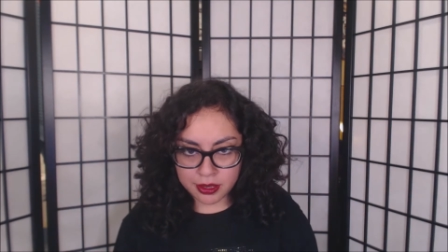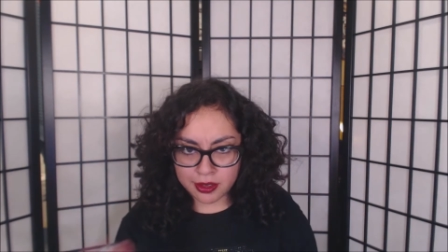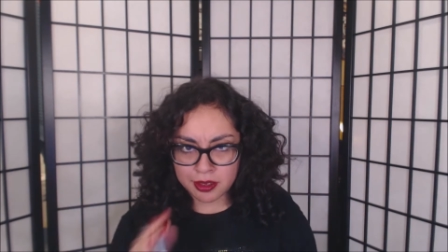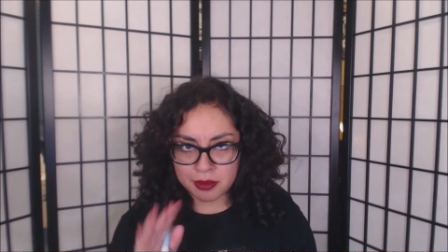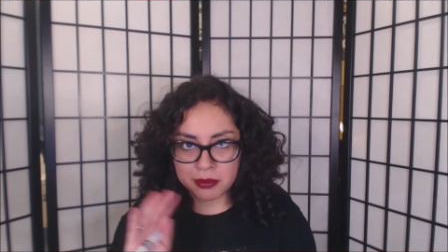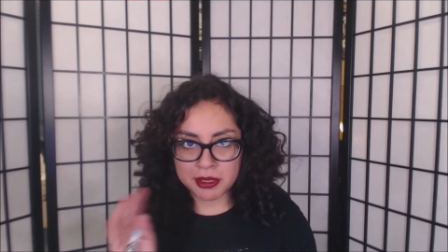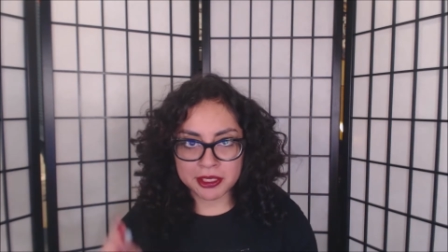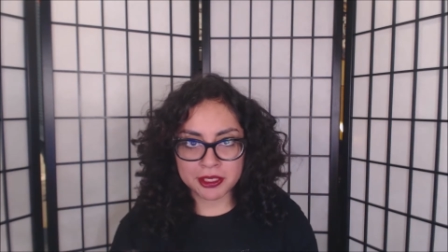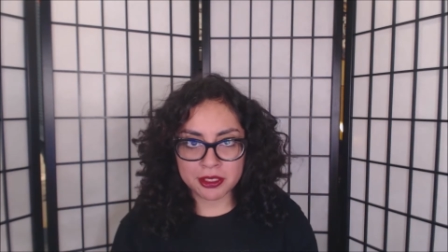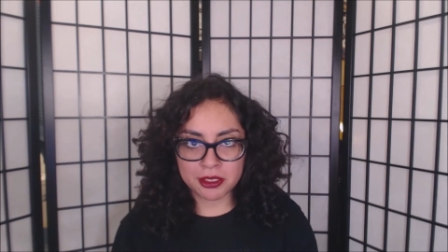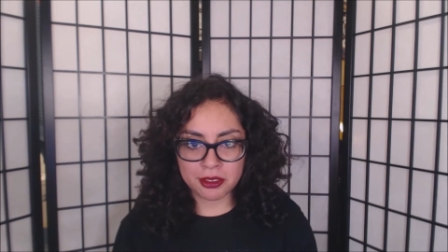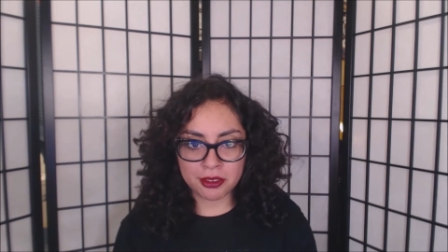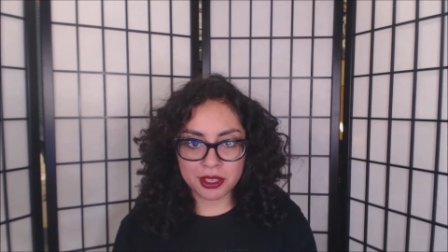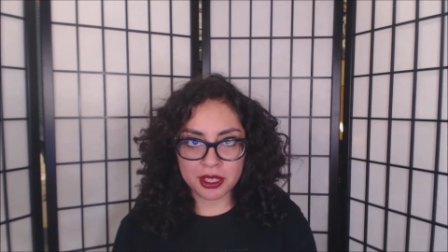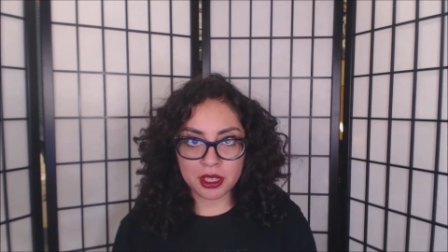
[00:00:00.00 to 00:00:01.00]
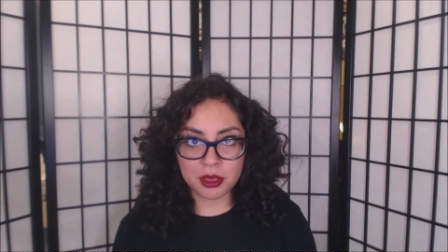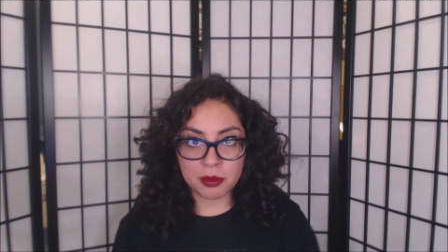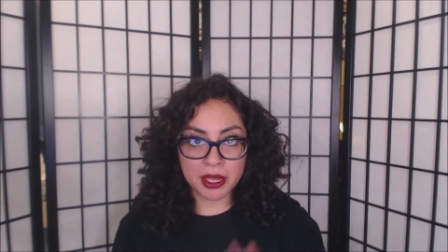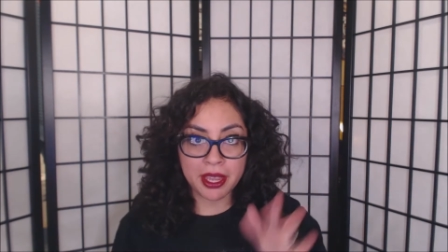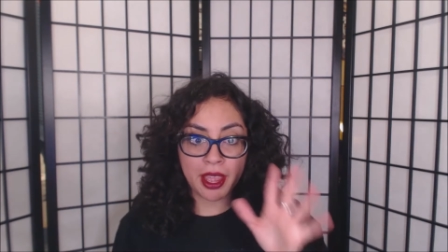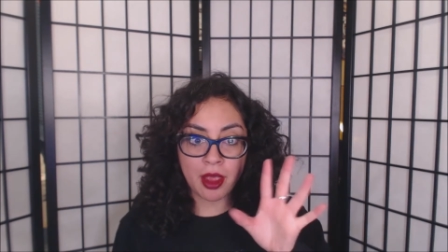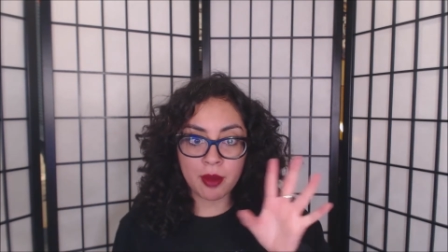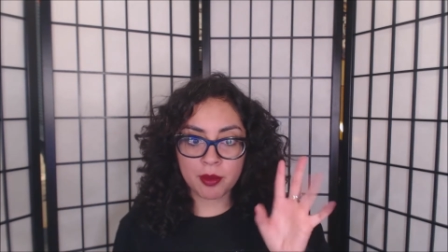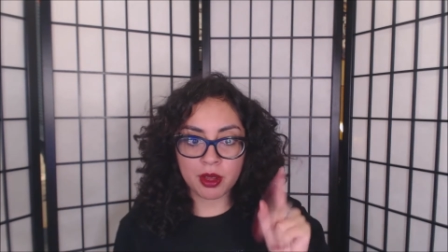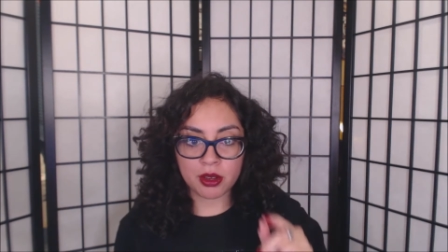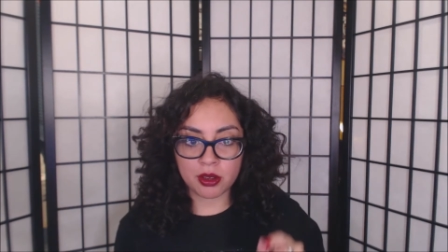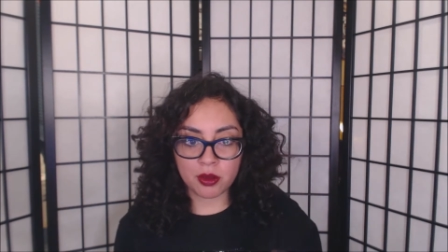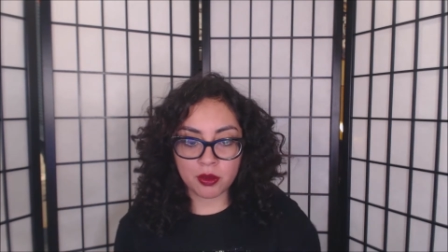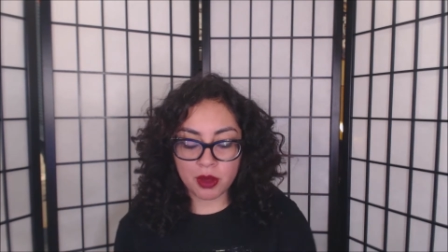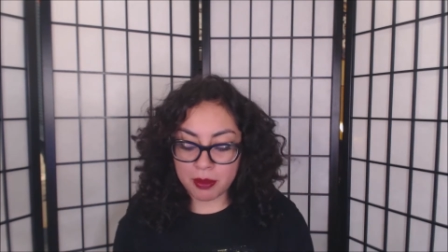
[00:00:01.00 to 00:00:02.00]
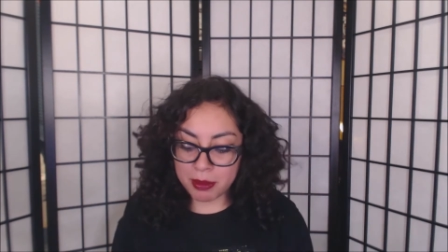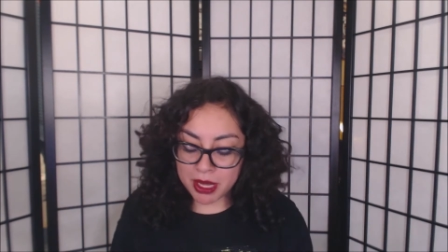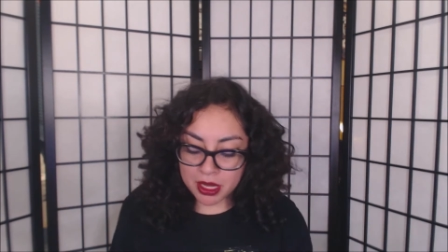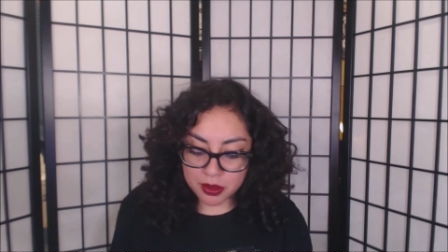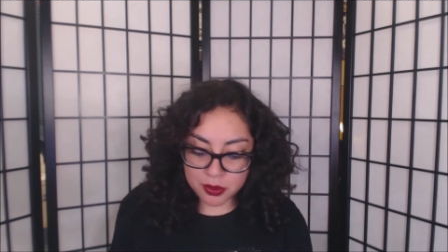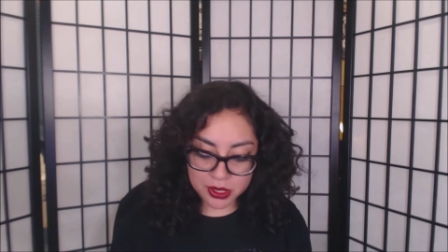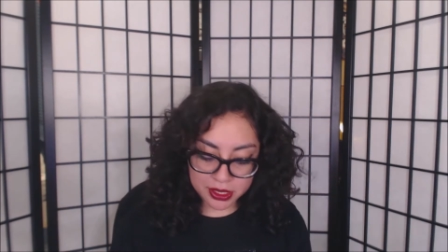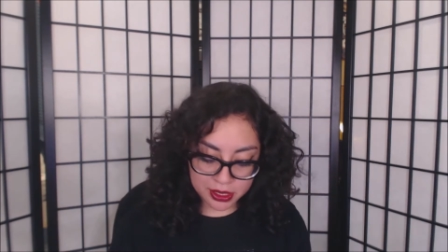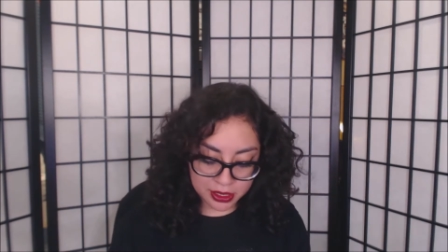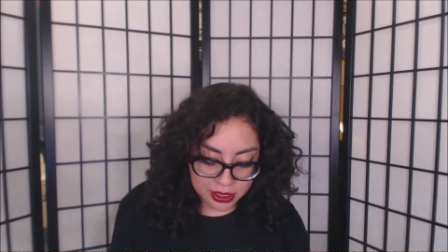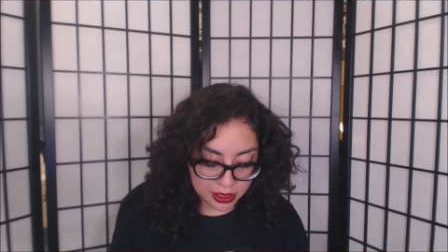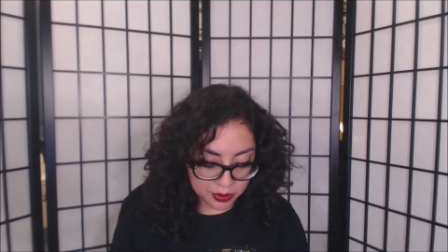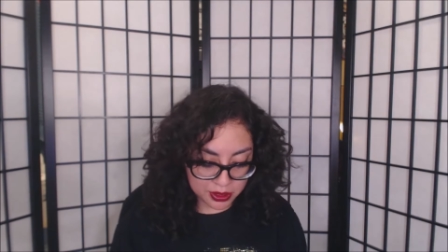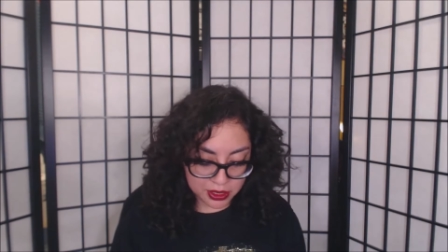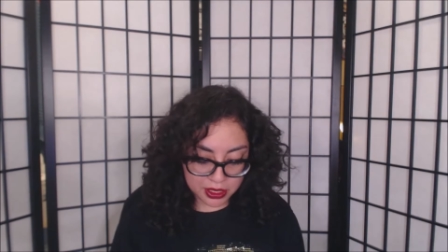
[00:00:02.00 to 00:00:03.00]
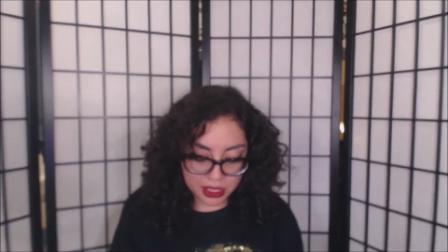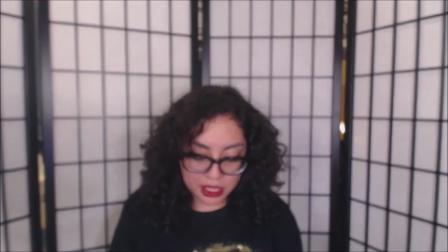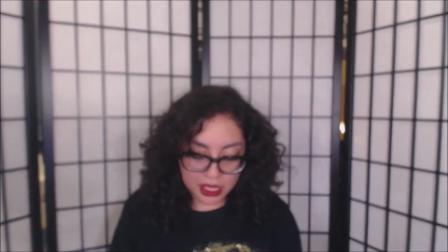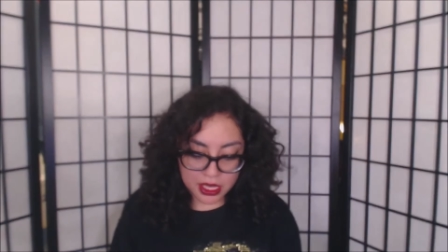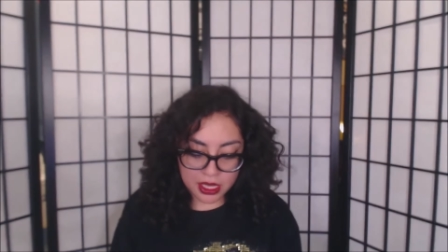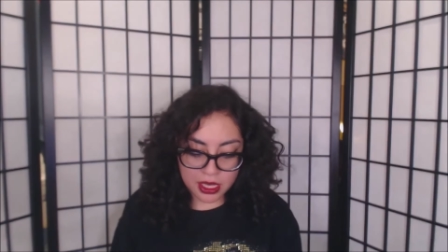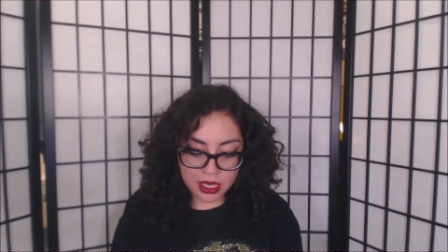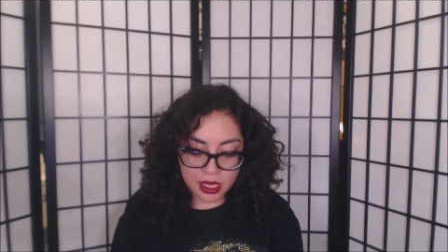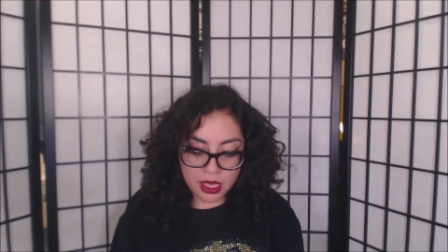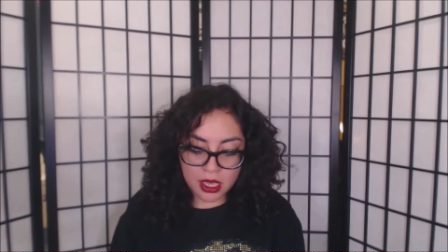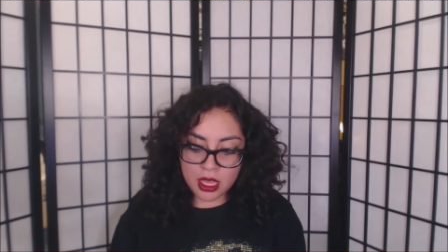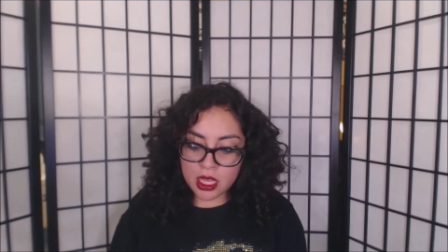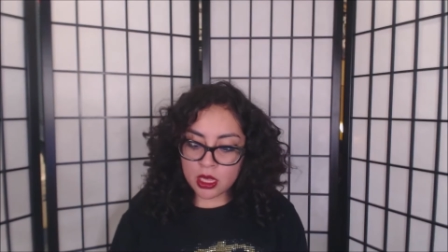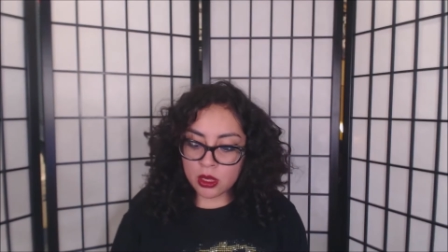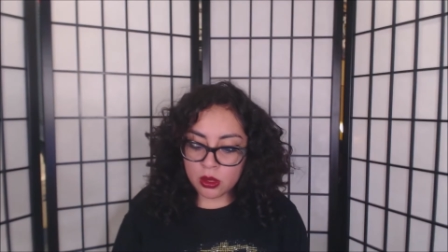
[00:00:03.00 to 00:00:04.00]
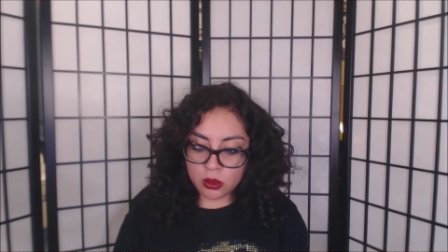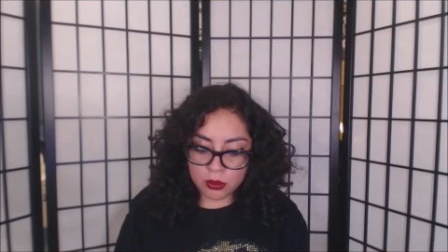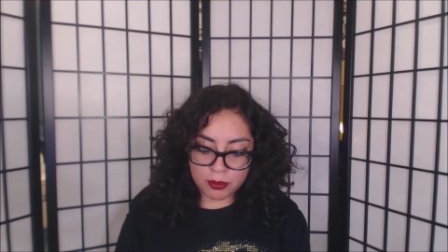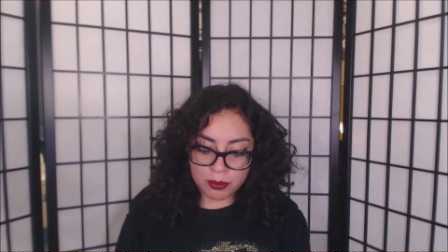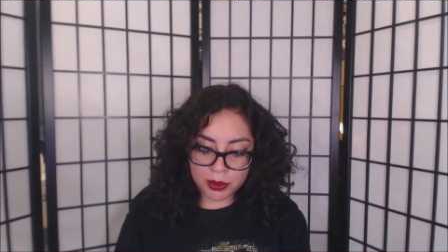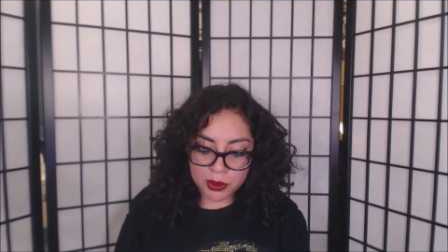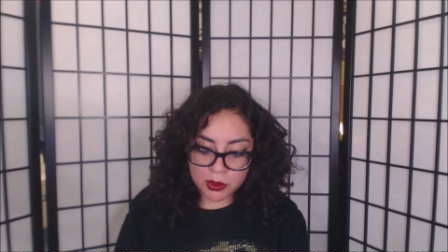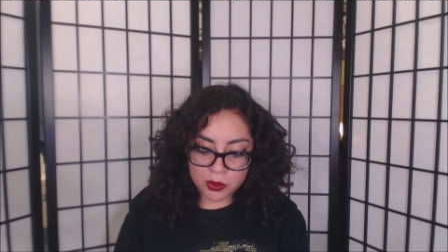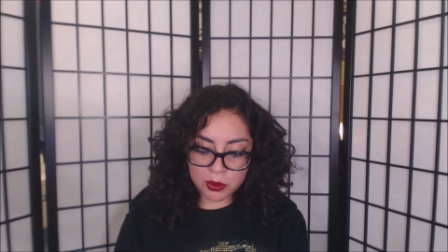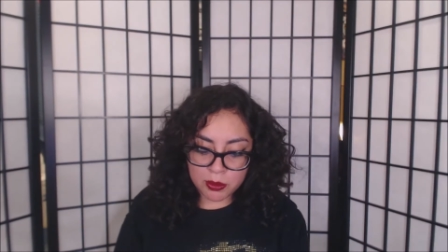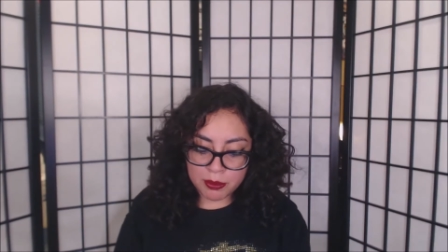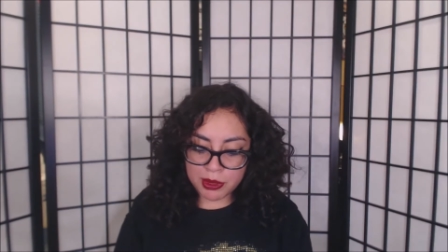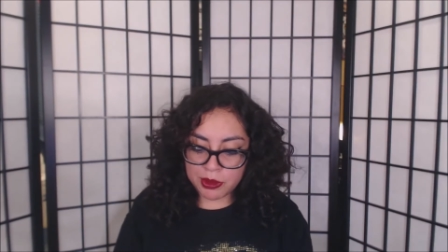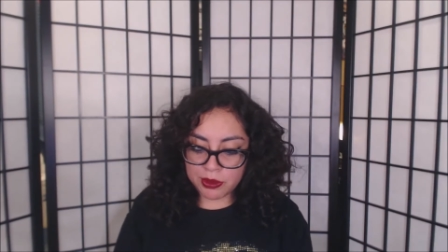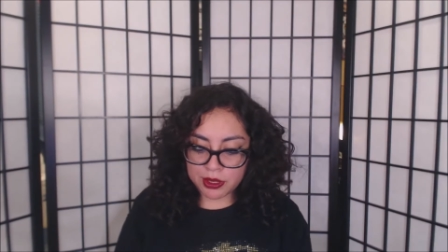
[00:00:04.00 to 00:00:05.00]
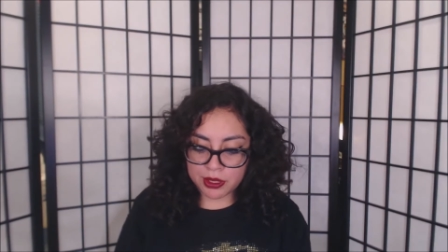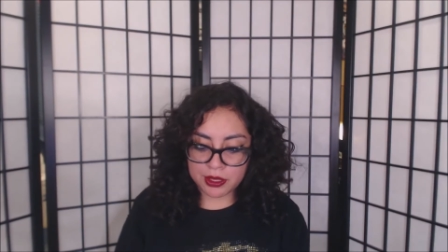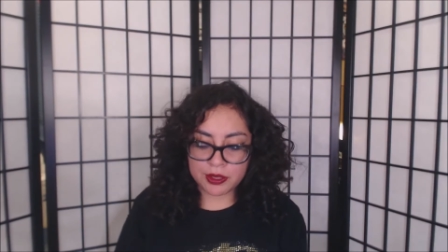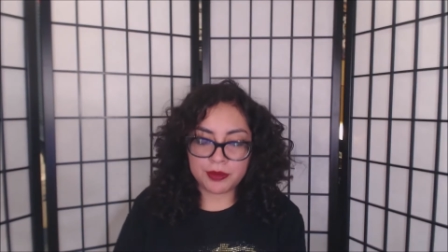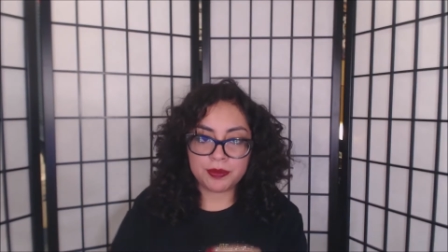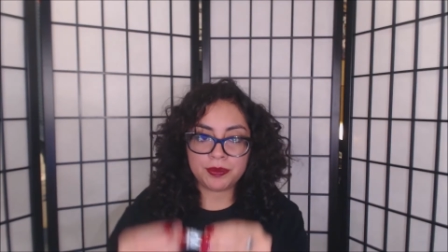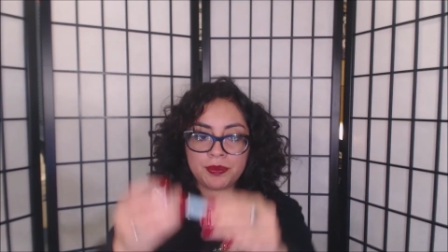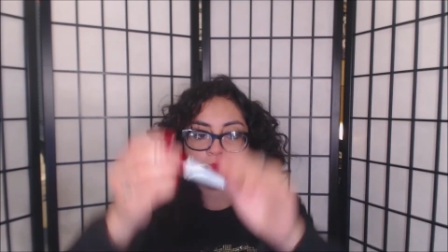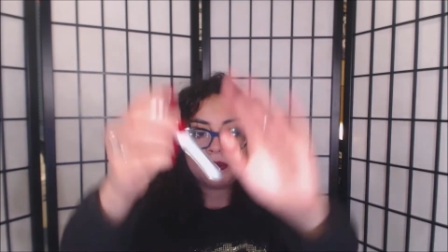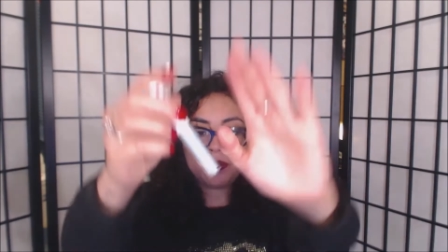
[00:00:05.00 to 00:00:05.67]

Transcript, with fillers: on my screen, on my camera, I don't know why. But anyways, so it's saying blue milk.